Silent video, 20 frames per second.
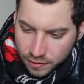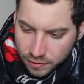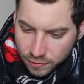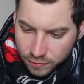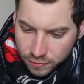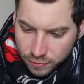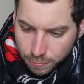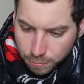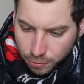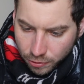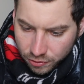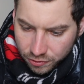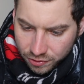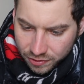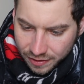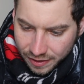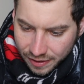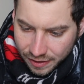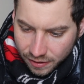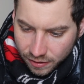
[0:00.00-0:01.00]
The
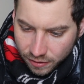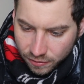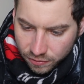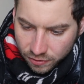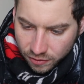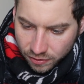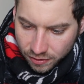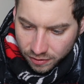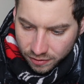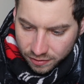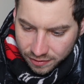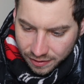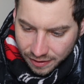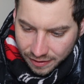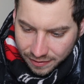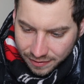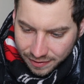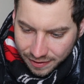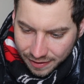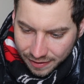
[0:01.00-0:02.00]
supposed negatives of the
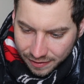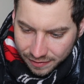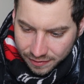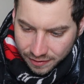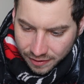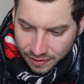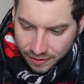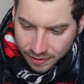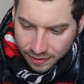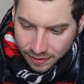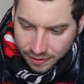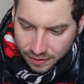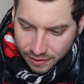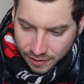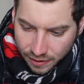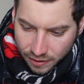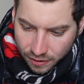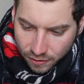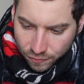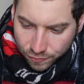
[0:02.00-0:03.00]
estate tax,
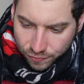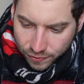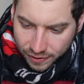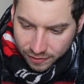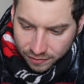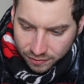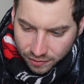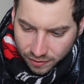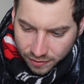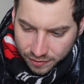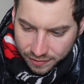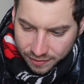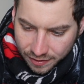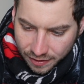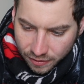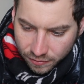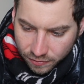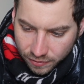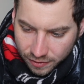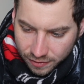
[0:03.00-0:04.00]
its effects on
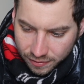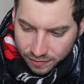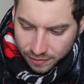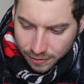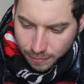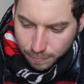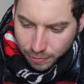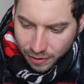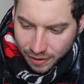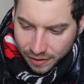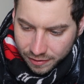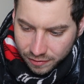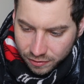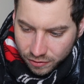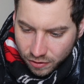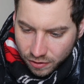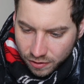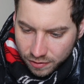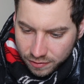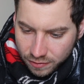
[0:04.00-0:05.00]
savings, compliance
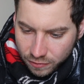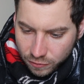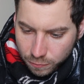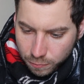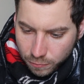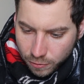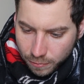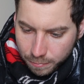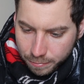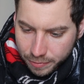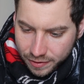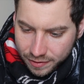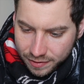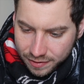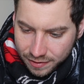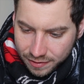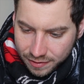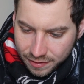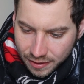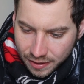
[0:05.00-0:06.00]
costs, and small
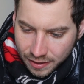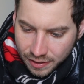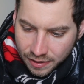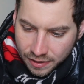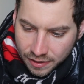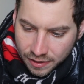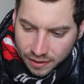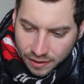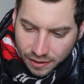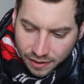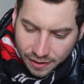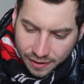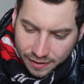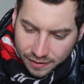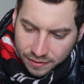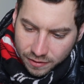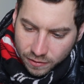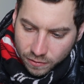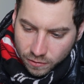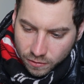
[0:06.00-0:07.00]
business,
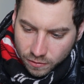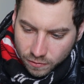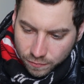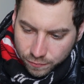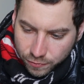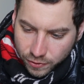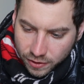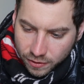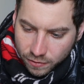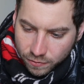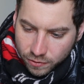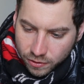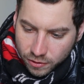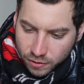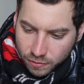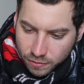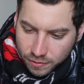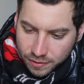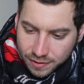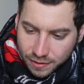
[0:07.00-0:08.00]
lack
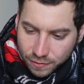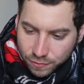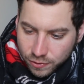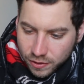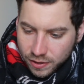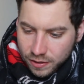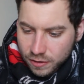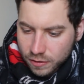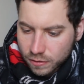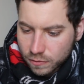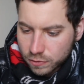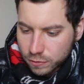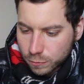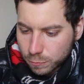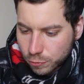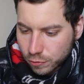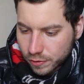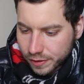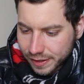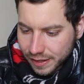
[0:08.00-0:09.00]
definitive
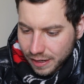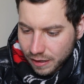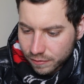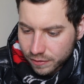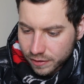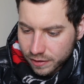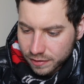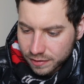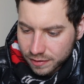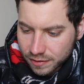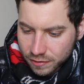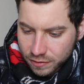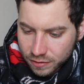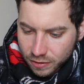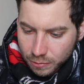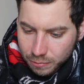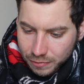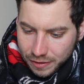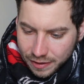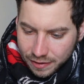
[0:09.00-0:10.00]
supporting evidence. In
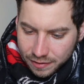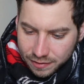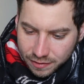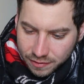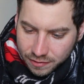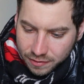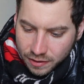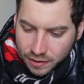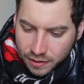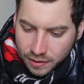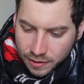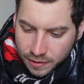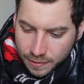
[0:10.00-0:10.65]
some cases